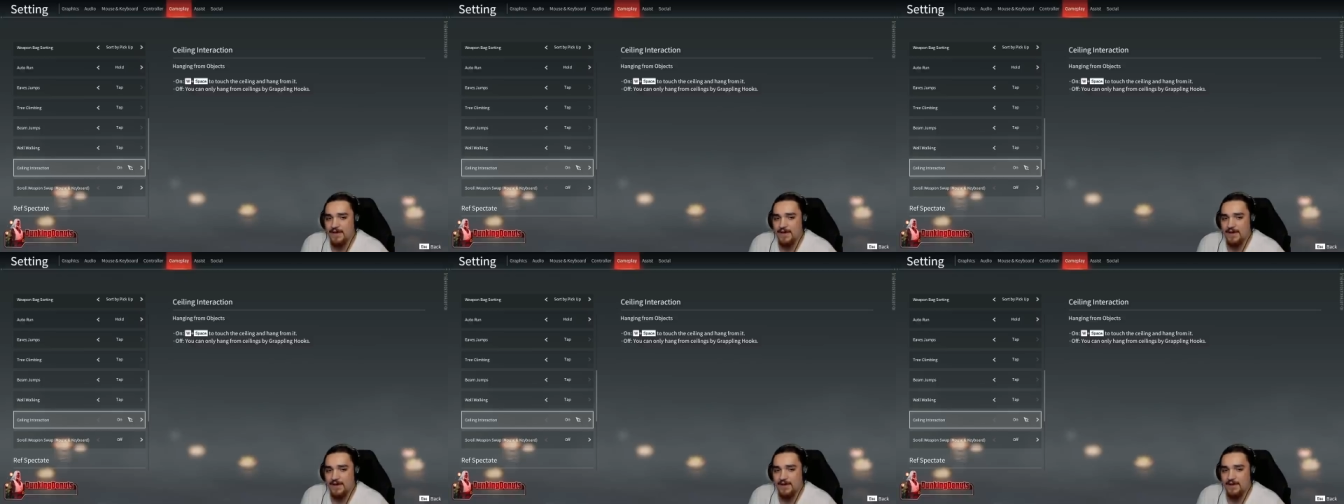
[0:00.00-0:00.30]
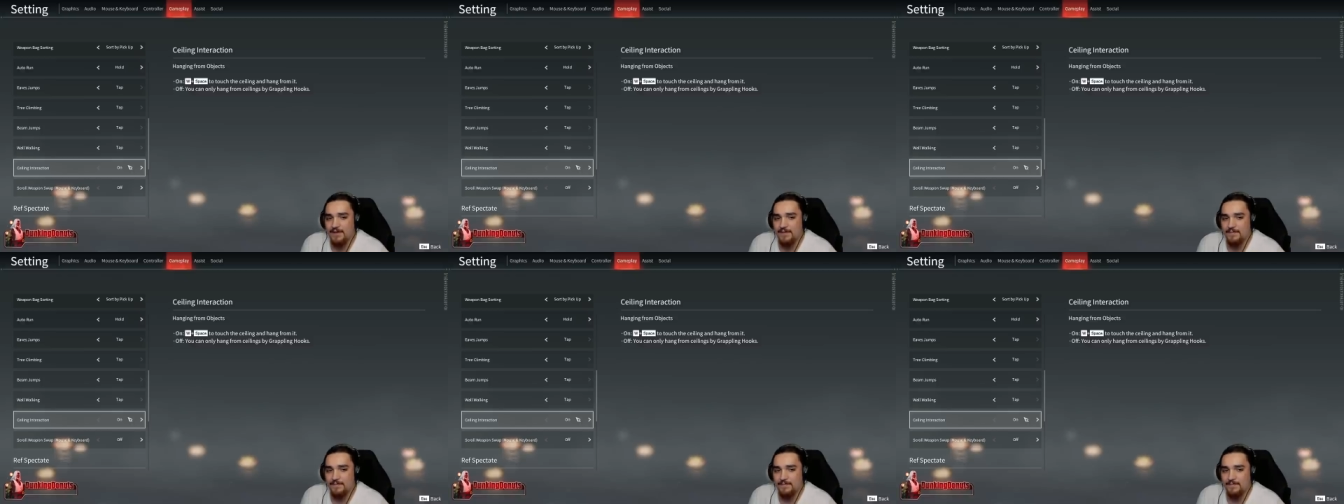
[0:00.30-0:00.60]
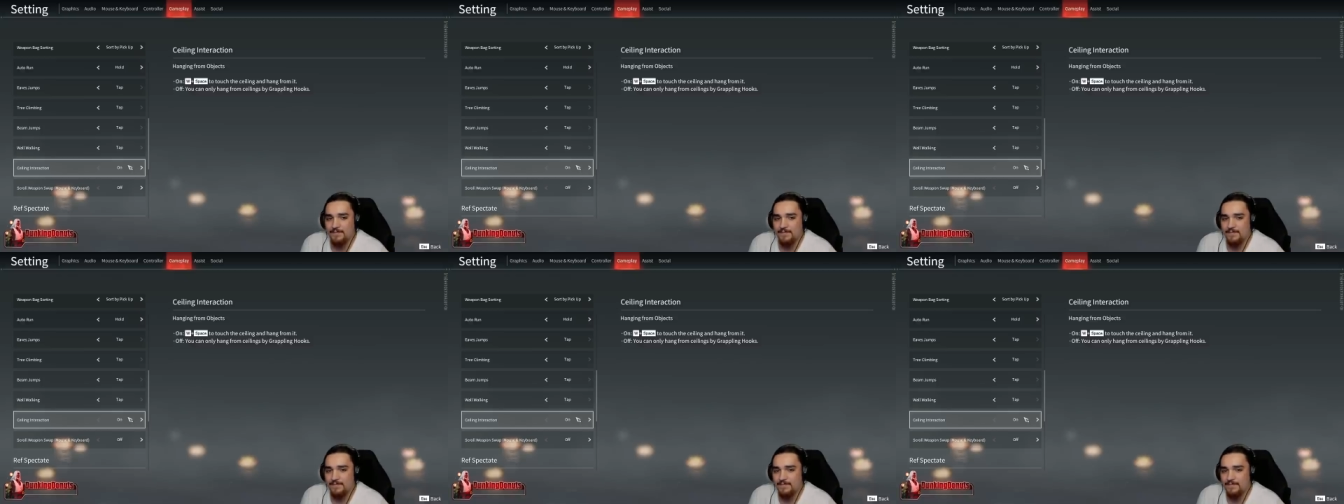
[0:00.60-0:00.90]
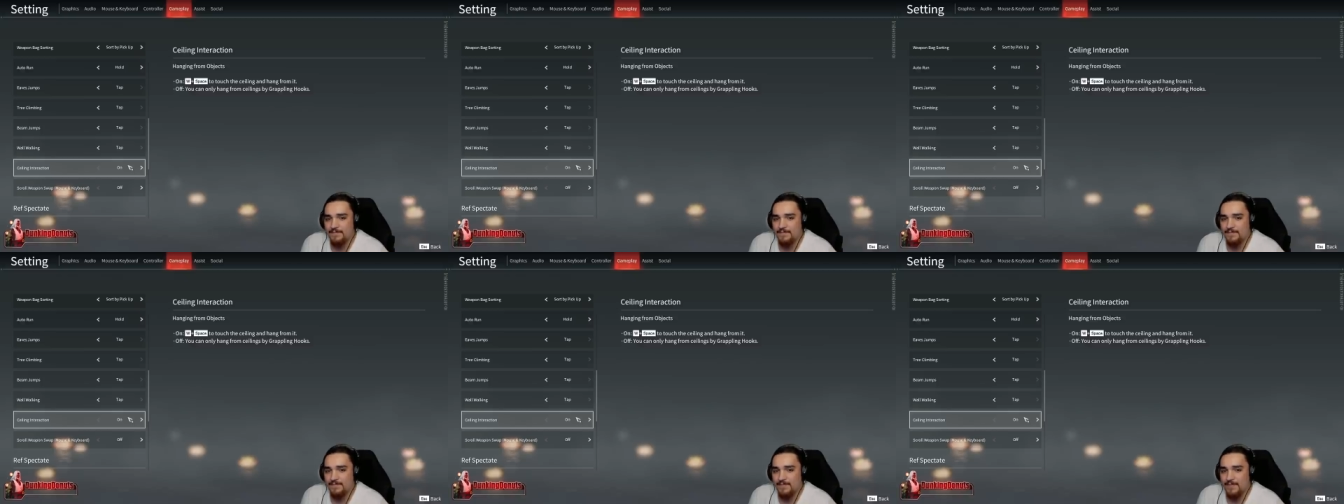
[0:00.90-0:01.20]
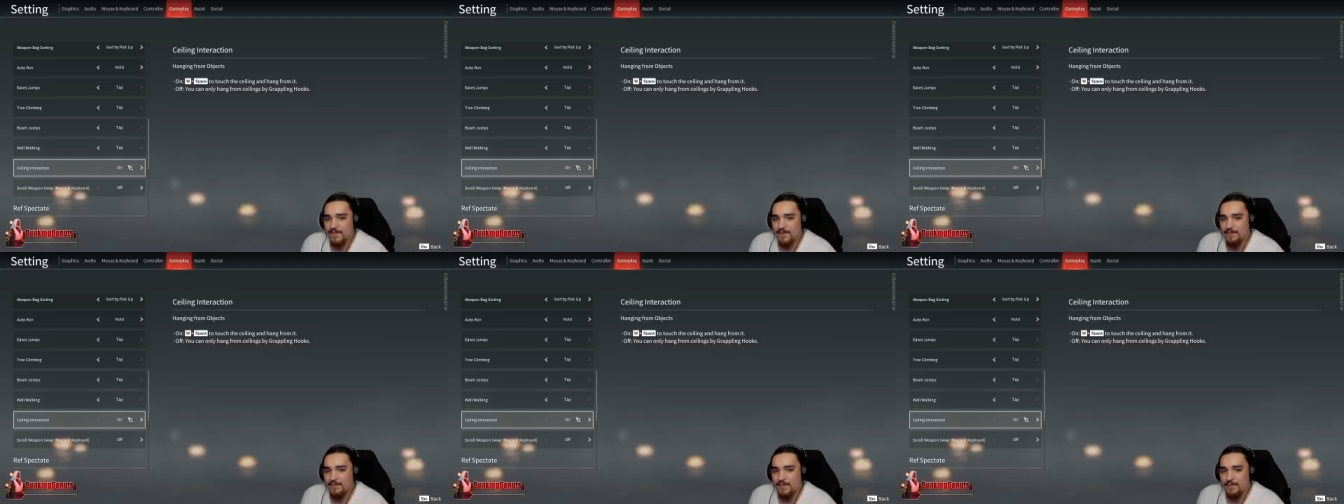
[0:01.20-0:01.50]
um,
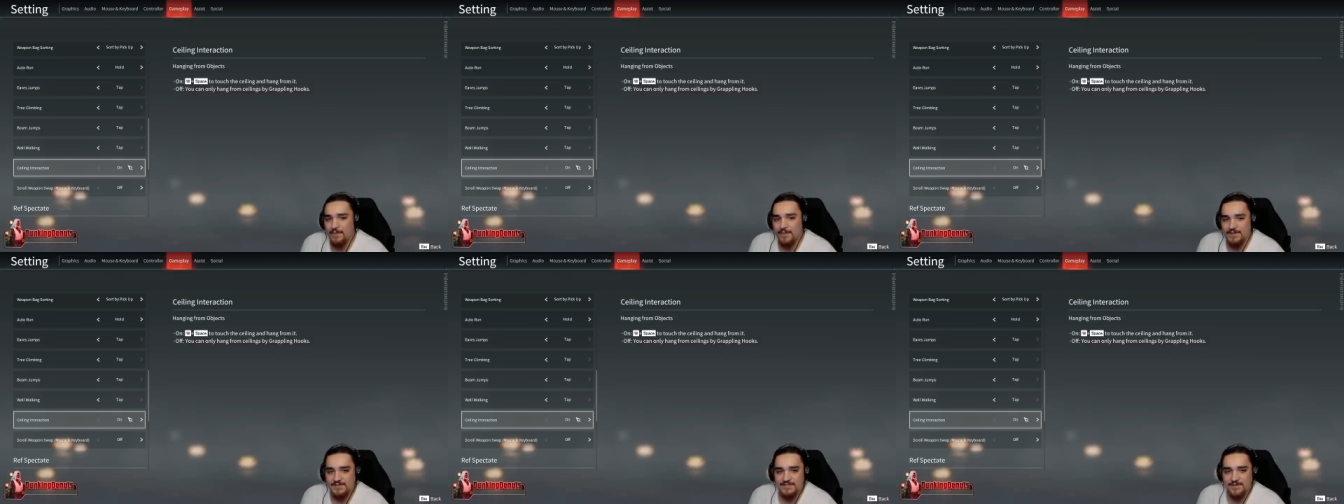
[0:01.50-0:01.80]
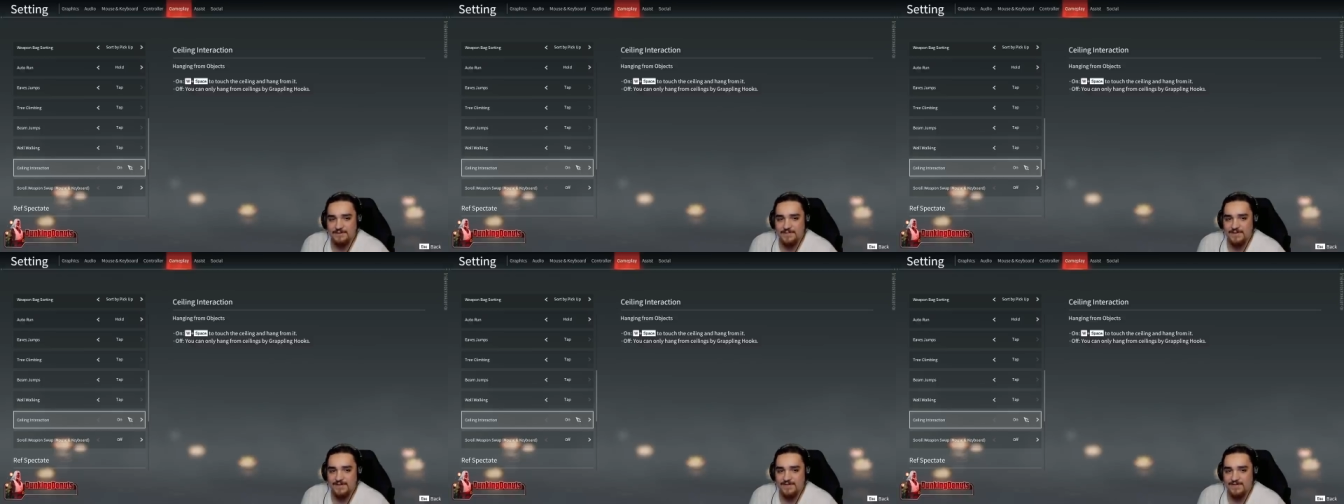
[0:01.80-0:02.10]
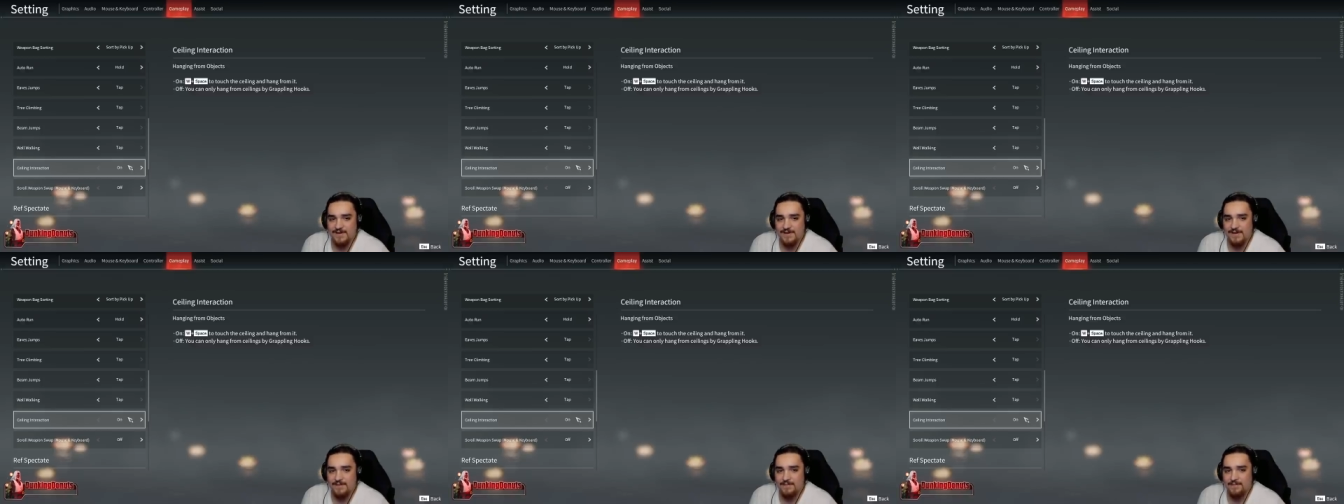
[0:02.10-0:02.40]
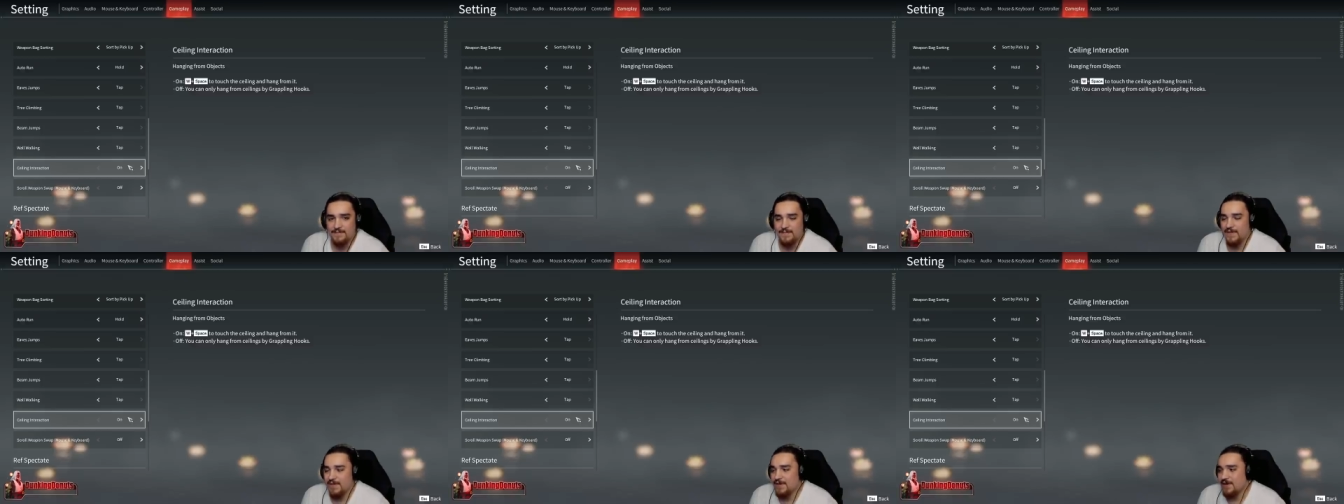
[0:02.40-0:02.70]
but one step at a time.